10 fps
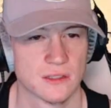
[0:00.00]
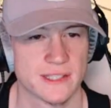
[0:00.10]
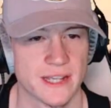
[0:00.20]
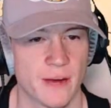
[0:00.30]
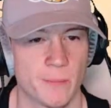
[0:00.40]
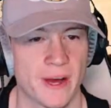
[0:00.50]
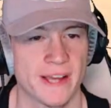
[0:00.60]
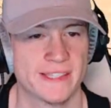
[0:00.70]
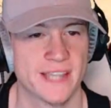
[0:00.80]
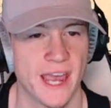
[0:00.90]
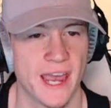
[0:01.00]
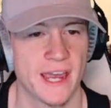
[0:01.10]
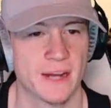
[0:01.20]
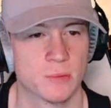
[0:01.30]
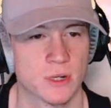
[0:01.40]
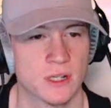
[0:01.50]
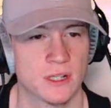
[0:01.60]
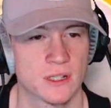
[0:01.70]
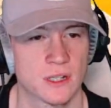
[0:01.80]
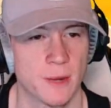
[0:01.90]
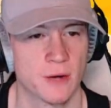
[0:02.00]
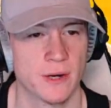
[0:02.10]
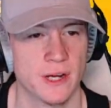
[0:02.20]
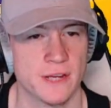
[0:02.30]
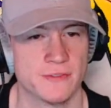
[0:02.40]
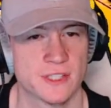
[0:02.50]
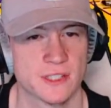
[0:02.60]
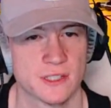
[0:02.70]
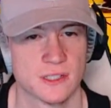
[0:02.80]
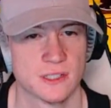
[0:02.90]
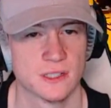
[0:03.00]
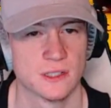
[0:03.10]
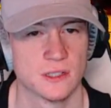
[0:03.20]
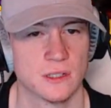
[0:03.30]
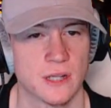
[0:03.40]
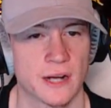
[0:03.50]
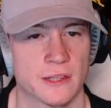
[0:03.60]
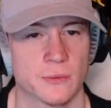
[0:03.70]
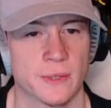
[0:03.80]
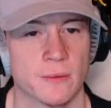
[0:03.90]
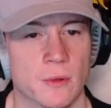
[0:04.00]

Down by 10, bro. Come on, Reaves. Not a three.